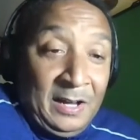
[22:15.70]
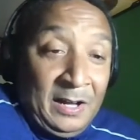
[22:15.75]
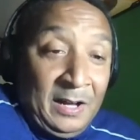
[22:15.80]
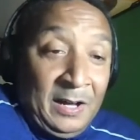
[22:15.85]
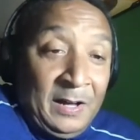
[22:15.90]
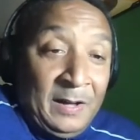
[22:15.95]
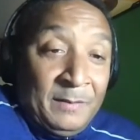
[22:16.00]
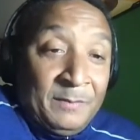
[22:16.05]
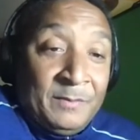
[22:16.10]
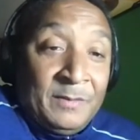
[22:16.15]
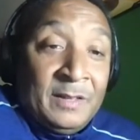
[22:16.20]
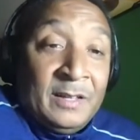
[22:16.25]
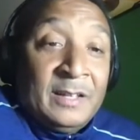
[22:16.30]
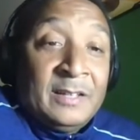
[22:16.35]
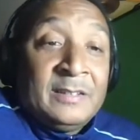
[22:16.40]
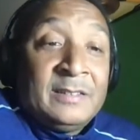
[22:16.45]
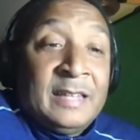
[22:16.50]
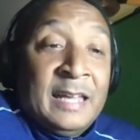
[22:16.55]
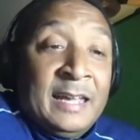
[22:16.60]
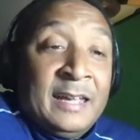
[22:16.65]
Um,
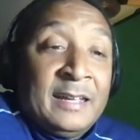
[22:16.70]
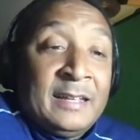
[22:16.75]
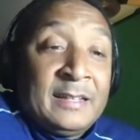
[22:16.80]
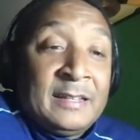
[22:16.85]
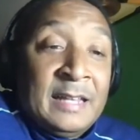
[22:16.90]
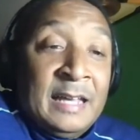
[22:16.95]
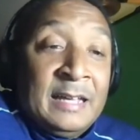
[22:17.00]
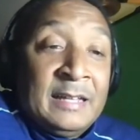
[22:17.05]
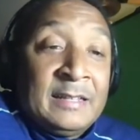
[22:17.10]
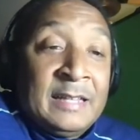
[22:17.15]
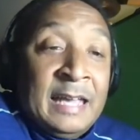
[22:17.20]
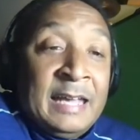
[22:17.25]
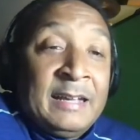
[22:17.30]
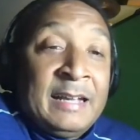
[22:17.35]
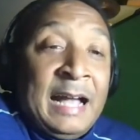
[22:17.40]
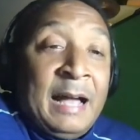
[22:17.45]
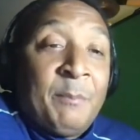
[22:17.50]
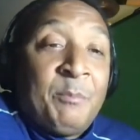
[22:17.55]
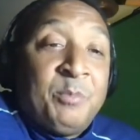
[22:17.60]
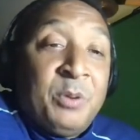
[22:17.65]
they
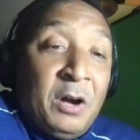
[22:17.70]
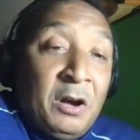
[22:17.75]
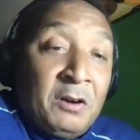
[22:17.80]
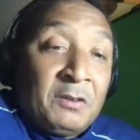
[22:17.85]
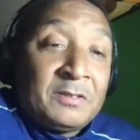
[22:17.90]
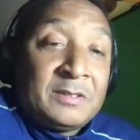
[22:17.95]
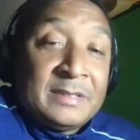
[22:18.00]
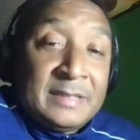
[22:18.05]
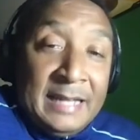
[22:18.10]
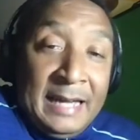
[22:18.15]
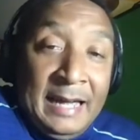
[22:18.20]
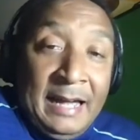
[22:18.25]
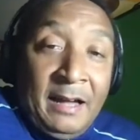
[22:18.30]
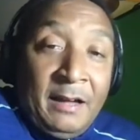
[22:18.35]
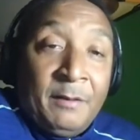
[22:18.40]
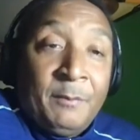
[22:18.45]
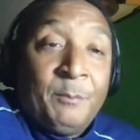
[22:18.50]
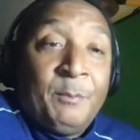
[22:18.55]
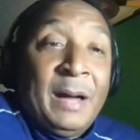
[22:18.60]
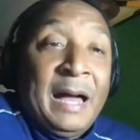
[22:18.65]
got punked
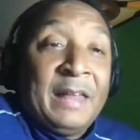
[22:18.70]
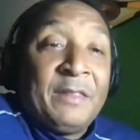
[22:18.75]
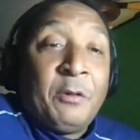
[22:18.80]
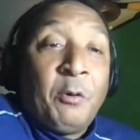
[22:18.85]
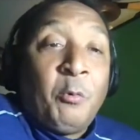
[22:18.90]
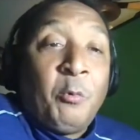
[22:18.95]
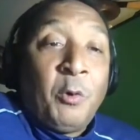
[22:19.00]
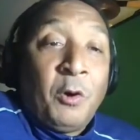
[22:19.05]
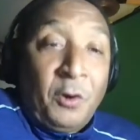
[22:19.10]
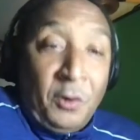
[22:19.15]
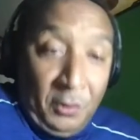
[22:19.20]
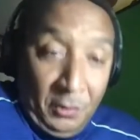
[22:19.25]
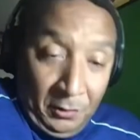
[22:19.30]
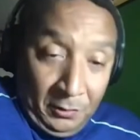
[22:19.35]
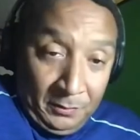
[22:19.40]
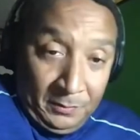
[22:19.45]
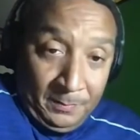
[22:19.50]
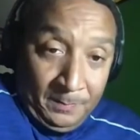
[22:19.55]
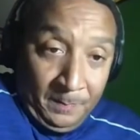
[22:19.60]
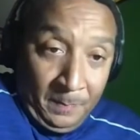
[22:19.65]
down by the
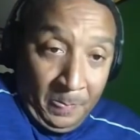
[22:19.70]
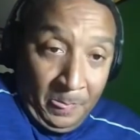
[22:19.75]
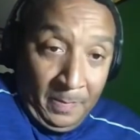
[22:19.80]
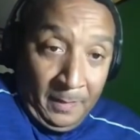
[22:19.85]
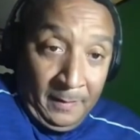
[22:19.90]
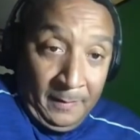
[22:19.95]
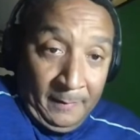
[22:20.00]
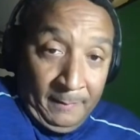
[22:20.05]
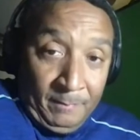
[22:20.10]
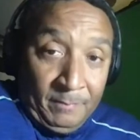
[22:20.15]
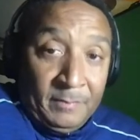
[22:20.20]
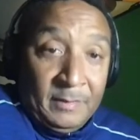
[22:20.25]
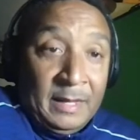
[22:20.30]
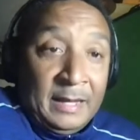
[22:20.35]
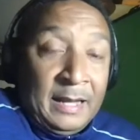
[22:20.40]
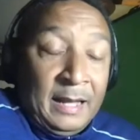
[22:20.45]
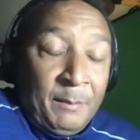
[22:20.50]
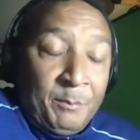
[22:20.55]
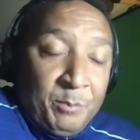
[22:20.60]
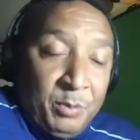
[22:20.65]
world. They
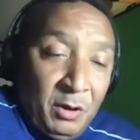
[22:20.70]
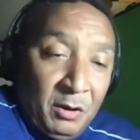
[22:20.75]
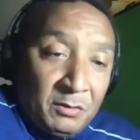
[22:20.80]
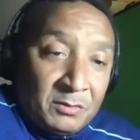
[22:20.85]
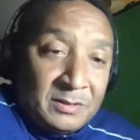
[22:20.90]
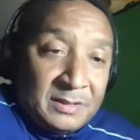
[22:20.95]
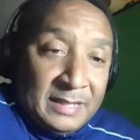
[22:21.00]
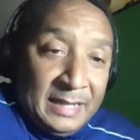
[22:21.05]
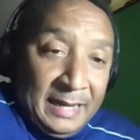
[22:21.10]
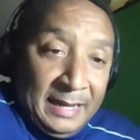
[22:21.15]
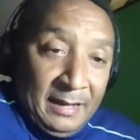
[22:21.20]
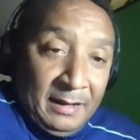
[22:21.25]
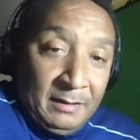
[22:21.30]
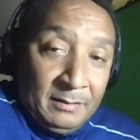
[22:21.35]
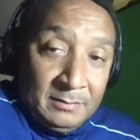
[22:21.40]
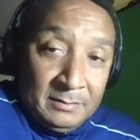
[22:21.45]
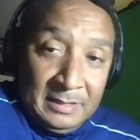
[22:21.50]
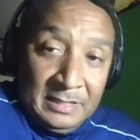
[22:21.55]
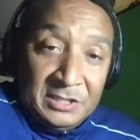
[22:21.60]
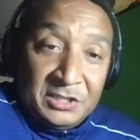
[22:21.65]
got punked
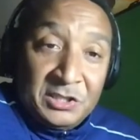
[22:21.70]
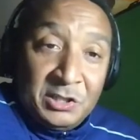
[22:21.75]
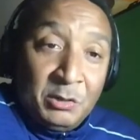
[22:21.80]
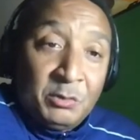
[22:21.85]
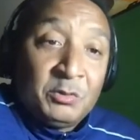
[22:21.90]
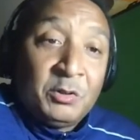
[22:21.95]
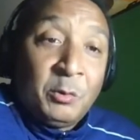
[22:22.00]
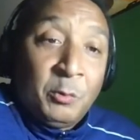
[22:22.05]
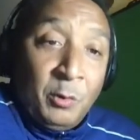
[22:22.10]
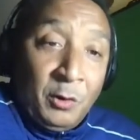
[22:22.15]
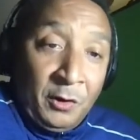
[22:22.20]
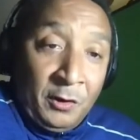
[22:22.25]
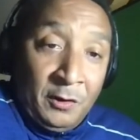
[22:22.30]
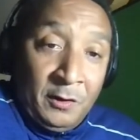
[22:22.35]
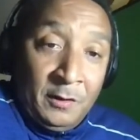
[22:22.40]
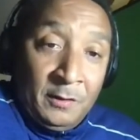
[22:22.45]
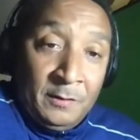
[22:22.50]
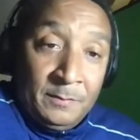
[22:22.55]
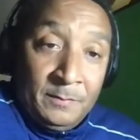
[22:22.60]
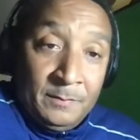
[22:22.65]
down. They showed the
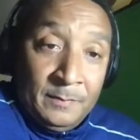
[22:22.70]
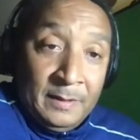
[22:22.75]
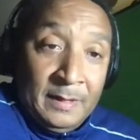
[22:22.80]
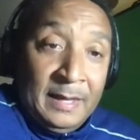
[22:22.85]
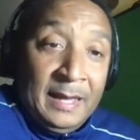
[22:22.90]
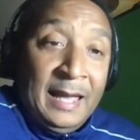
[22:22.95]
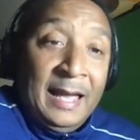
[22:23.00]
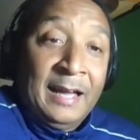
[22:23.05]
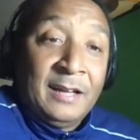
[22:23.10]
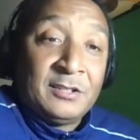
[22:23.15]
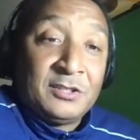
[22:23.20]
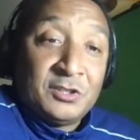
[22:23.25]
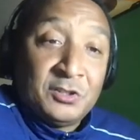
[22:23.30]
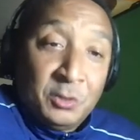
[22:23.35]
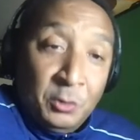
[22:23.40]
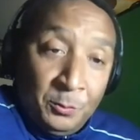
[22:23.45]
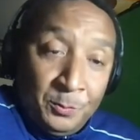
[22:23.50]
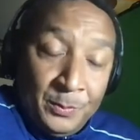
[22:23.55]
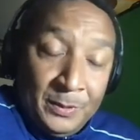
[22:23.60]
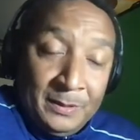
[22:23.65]
world how
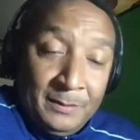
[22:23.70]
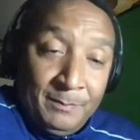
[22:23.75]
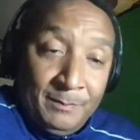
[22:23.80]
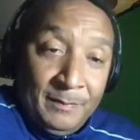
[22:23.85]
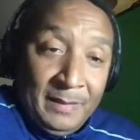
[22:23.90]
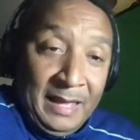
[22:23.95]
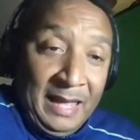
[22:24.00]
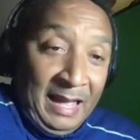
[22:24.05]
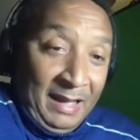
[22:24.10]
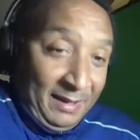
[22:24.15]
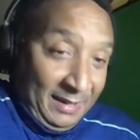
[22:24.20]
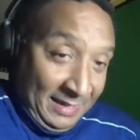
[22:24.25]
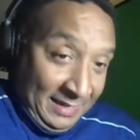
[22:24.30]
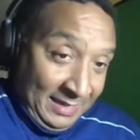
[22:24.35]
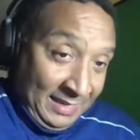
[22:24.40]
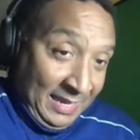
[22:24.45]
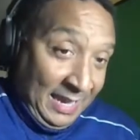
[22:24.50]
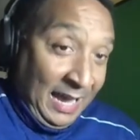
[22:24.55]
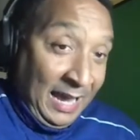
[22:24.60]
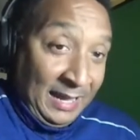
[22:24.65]
stupid, how
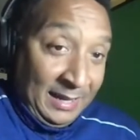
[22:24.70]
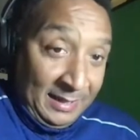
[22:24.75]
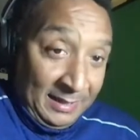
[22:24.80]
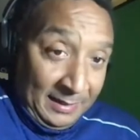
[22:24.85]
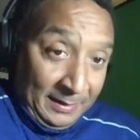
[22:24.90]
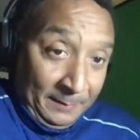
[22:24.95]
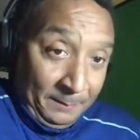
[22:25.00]
idiotic.